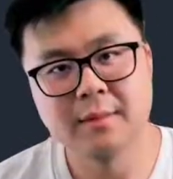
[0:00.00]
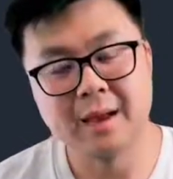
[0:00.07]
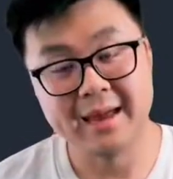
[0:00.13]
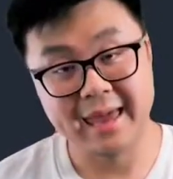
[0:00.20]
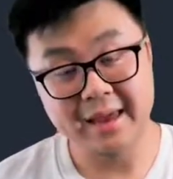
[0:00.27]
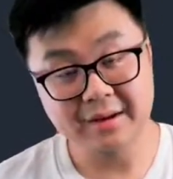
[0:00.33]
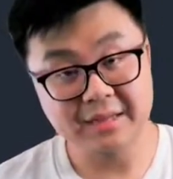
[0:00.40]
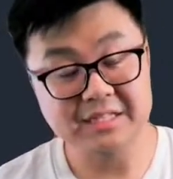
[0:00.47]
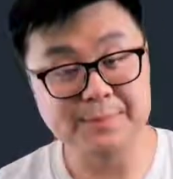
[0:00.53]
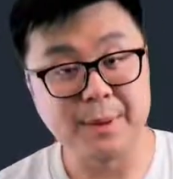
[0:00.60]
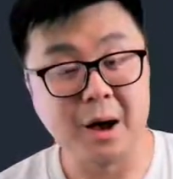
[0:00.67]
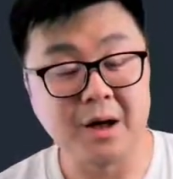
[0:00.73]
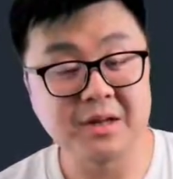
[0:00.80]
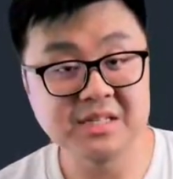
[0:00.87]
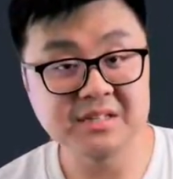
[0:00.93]
Again, it's
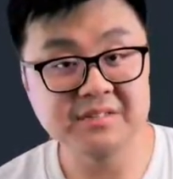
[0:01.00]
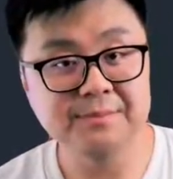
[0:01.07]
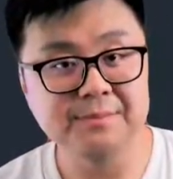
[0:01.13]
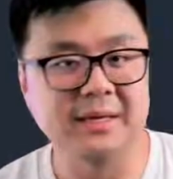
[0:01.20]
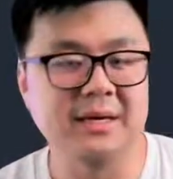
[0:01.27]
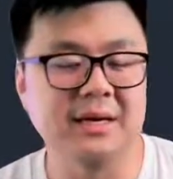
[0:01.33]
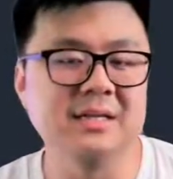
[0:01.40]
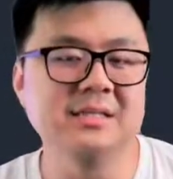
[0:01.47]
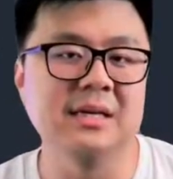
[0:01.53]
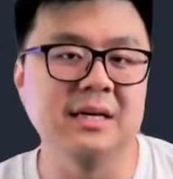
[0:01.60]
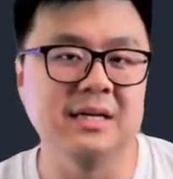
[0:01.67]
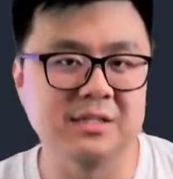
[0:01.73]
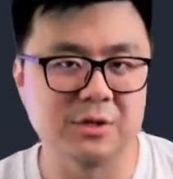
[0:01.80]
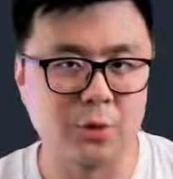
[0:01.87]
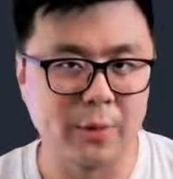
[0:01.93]
positive because
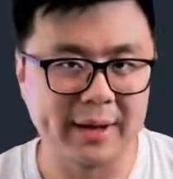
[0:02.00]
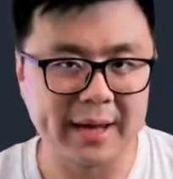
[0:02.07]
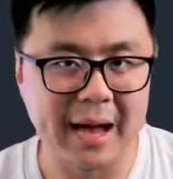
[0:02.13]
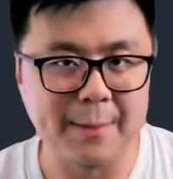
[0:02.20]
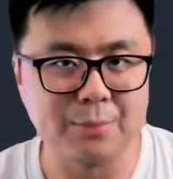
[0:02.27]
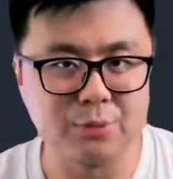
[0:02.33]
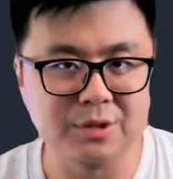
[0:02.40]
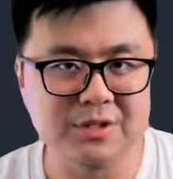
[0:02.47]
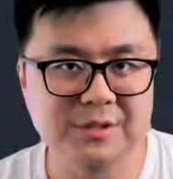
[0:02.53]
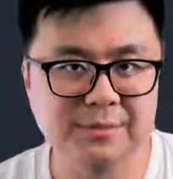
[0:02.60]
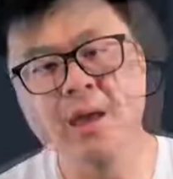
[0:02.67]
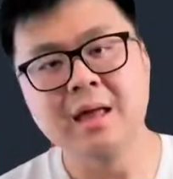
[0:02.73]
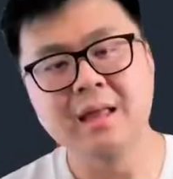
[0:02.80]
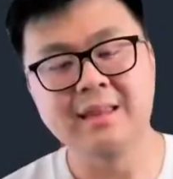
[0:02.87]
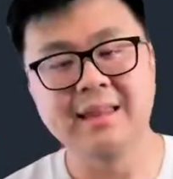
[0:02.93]
it's going upwards.
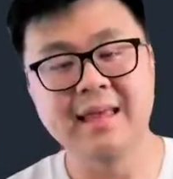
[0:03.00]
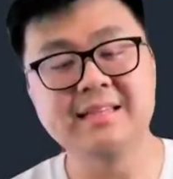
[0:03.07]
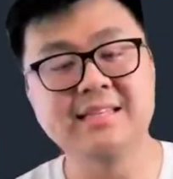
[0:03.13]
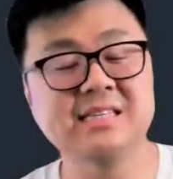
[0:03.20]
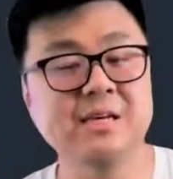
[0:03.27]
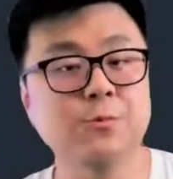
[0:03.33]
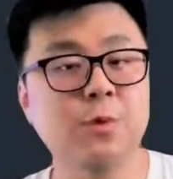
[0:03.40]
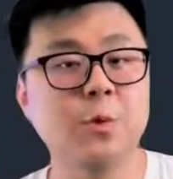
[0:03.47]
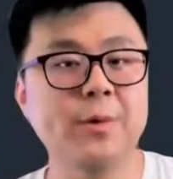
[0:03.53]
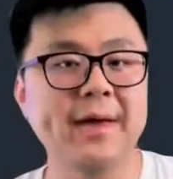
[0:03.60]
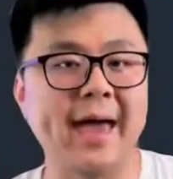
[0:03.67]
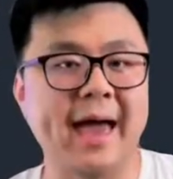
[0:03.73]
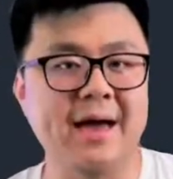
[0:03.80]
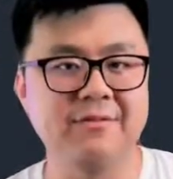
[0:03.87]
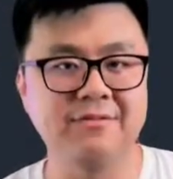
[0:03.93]
Let's see what we
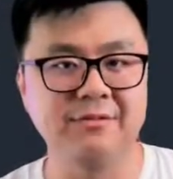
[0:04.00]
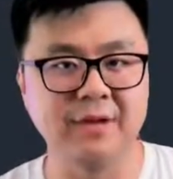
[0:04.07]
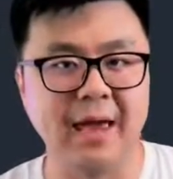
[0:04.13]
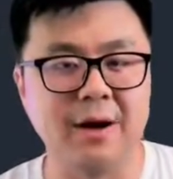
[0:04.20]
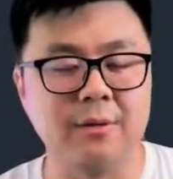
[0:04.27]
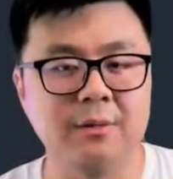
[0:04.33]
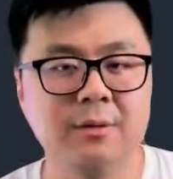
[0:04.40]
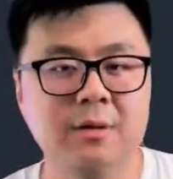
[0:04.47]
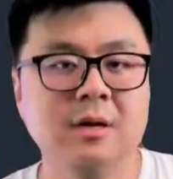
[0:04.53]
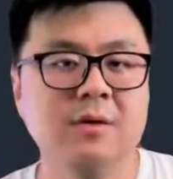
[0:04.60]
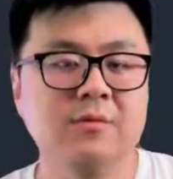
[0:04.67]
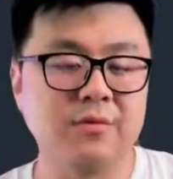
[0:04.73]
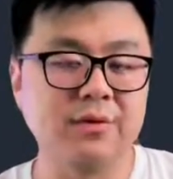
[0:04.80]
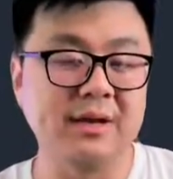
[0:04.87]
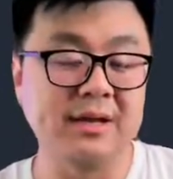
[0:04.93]
have now.
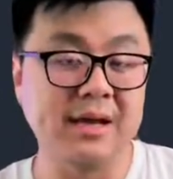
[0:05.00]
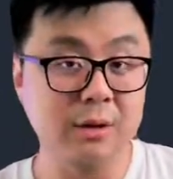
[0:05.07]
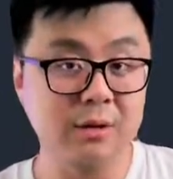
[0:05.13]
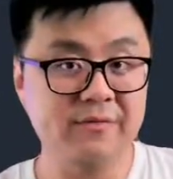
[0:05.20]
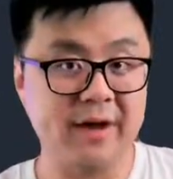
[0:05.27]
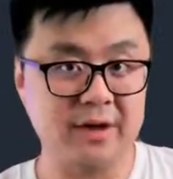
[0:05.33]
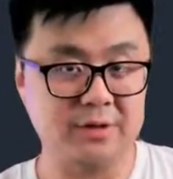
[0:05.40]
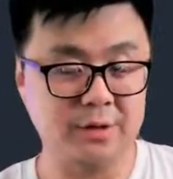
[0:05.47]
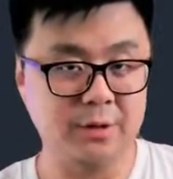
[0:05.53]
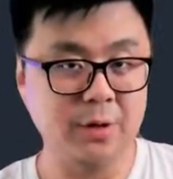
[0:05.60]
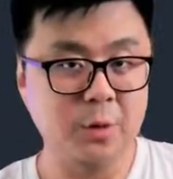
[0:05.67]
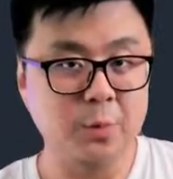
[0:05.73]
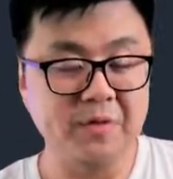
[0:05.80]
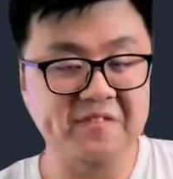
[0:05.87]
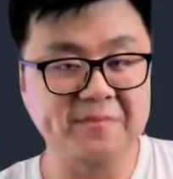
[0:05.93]
For the yellow
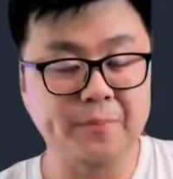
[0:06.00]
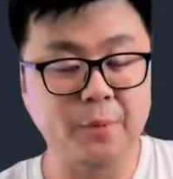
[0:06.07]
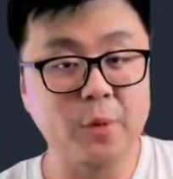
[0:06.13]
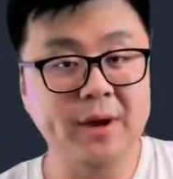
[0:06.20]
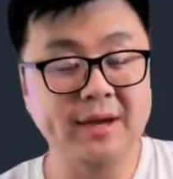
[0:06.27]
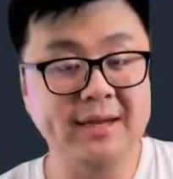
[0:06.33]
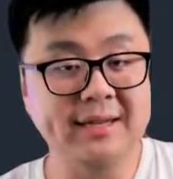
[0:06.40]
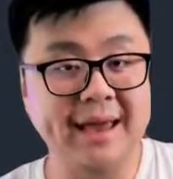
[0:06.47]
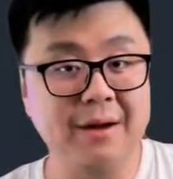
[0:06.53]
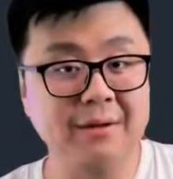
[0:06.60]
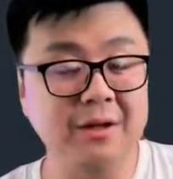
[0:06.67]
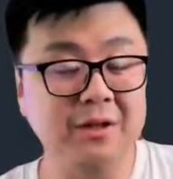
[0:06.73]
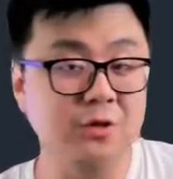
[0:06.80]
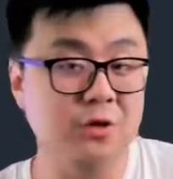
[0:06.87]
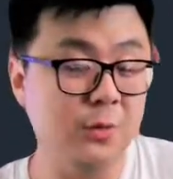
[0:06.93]
vector, we've broken it down
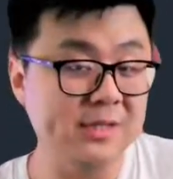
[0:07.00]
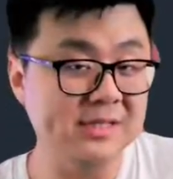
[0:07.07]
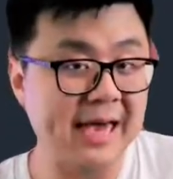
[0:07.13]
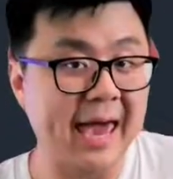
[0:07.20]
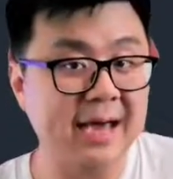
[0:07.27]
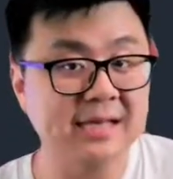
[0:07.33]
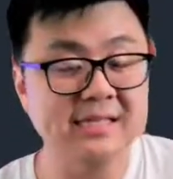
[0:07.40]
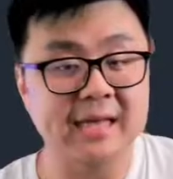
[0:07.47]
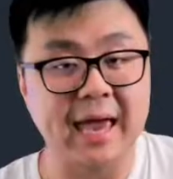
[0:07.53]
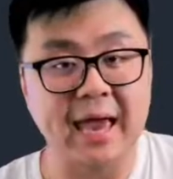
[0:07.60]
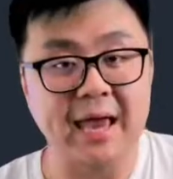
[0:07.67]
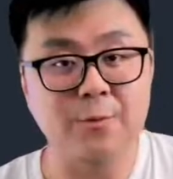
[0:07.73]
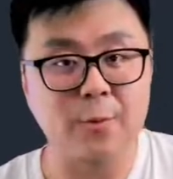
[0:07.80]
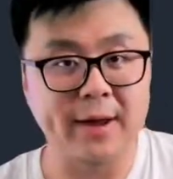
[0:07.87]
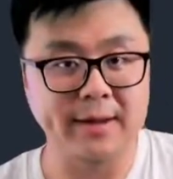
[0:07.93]
into its x
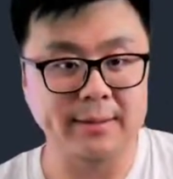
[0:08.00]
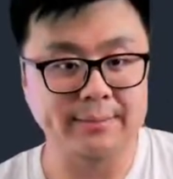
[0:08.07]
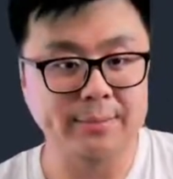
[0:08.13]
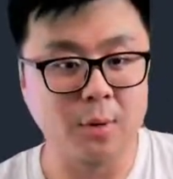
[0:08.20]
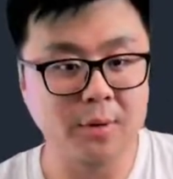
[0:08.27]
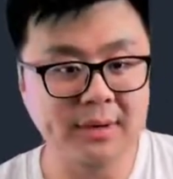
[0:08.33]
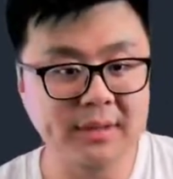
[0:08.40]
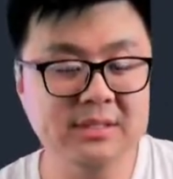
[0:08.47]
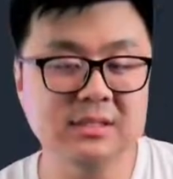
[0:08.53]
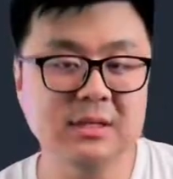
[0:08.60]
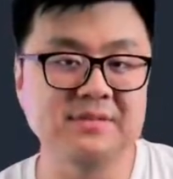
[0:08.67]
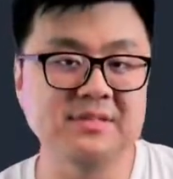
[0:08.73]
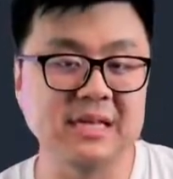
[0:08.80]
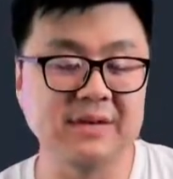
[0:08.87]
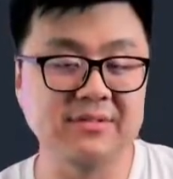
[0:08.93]
and y components
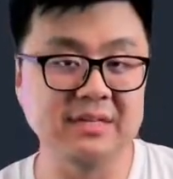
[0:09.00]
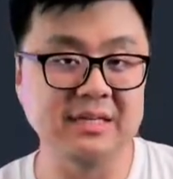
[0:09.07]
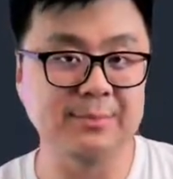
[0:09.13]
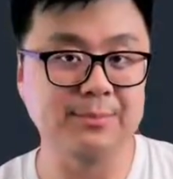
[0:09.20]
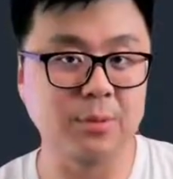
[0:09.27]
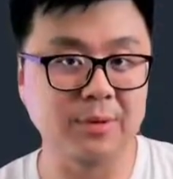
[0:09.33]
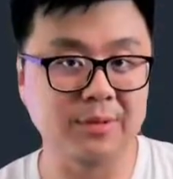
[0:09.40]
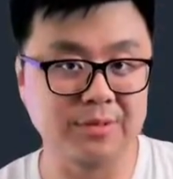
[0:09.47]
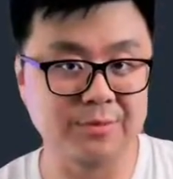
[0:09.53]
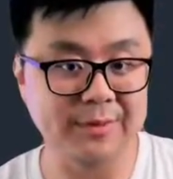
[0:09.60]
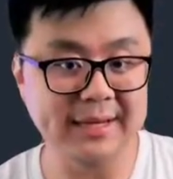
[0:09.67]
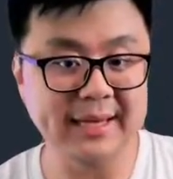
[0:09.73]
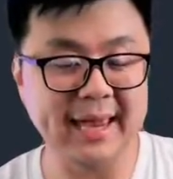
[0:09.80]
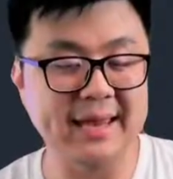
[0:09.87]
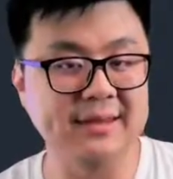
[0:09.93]
of
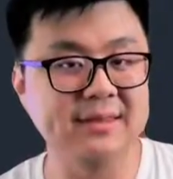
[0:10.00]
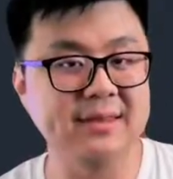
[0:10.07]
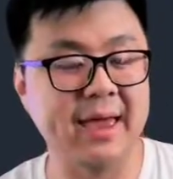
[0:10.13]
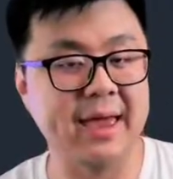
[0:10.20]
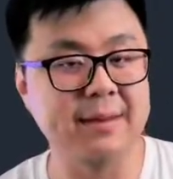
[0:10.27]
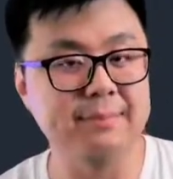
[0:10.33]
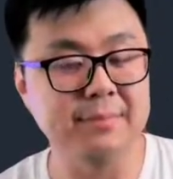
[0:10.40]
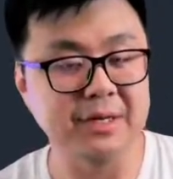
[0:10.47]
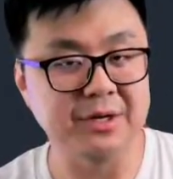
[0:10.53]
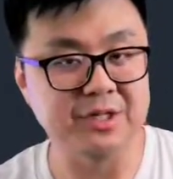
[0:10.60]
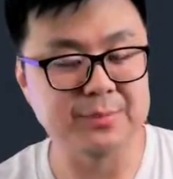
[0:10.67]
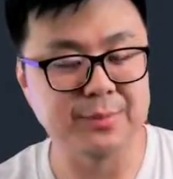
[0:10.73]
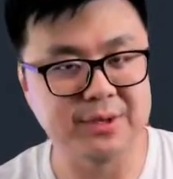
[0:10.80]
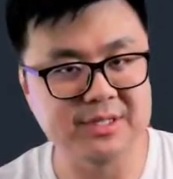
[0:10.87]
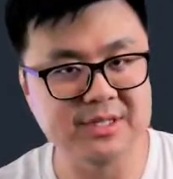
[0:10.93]
17.3 and 10 meters
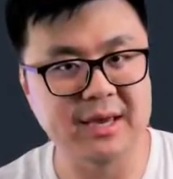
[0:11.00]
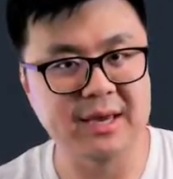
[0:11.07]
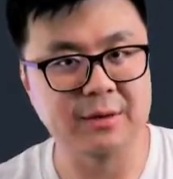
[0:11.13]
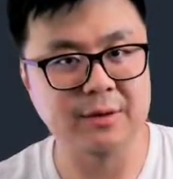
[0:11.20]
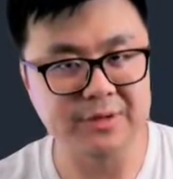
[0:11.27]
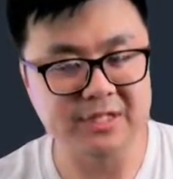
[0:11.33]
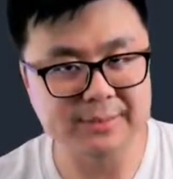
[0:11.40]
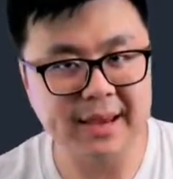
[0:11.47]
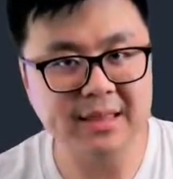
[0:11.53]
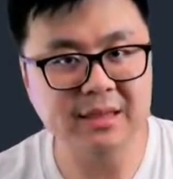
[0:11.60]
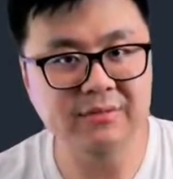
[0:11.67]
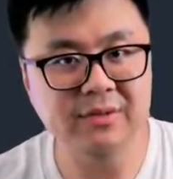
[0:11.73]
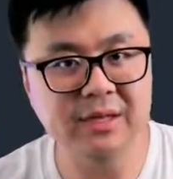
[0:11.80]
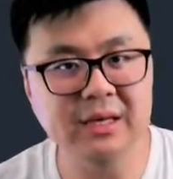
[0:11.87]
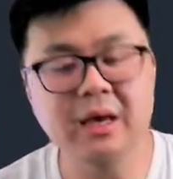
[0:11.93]
per second
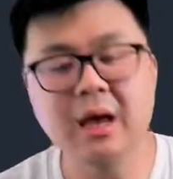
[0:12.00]
respectively.